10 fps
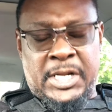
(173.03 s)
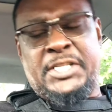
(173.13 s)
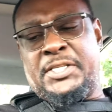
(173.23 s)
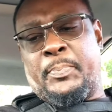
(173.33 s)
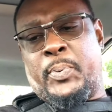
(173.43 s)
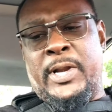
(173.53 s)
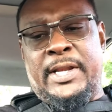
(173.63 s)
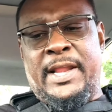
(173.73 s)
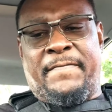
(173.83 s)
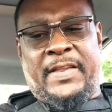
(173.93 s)
this is a
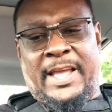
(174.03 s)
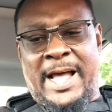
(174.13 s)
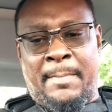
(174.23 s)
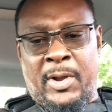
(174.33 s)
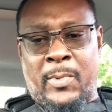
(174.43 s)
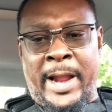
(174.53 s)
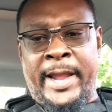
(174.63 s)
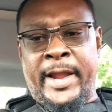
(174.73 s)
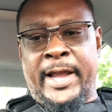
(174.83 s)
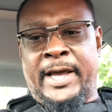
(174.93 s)
pretty nifty comment
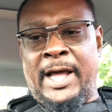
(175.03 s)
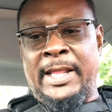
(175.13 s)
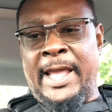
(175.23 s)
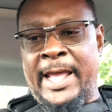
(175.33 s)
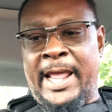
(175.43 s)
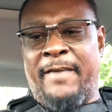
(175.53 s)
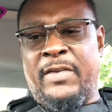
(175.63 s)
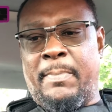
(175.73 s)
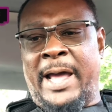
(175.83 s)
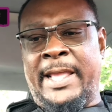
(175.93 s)
right here. Gully and
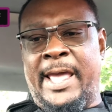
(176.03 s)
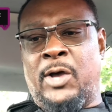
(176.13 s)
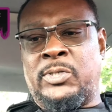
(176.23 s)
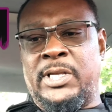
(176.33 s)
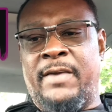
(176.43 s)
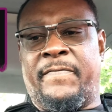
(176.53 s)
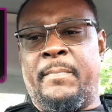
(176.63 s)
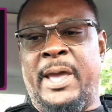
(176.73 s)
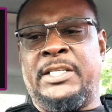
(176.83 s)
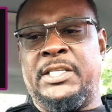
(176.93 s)
everybody else
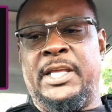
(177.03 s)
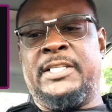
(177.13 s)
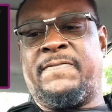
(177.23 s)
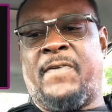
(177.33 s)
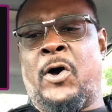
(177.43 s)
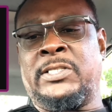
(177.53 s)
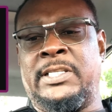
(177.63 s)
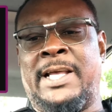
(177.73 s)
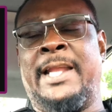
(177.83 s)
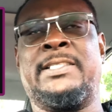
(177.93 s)
information is
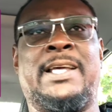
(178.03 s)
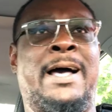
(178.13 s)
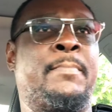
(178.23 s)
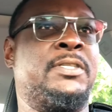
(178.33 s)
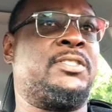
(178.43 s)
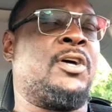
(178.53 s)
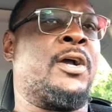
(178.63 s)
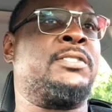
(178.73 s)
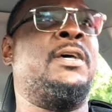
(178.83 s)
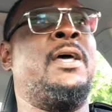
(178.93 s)
false is how this comment
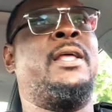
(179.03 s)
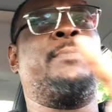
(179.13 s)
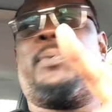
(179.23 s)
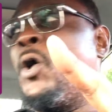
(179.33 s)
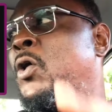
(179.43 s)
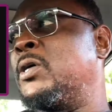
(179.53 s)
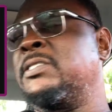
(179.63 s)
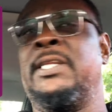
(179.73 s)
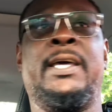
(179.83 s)
starts. Pause,